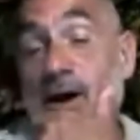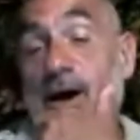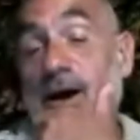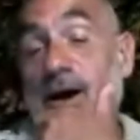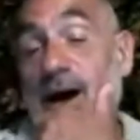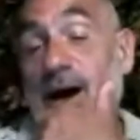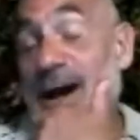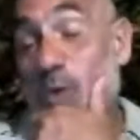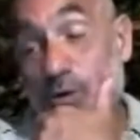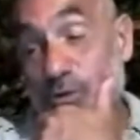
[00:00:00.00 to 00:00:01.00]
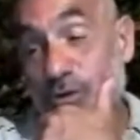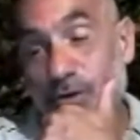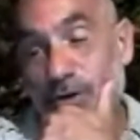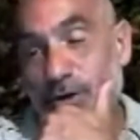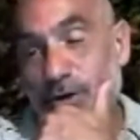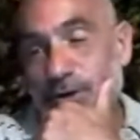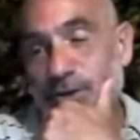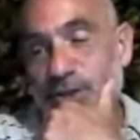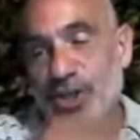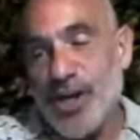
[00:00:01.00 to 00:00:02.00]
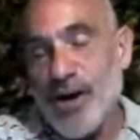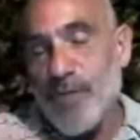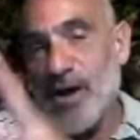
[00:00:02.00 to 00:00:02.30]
I won't share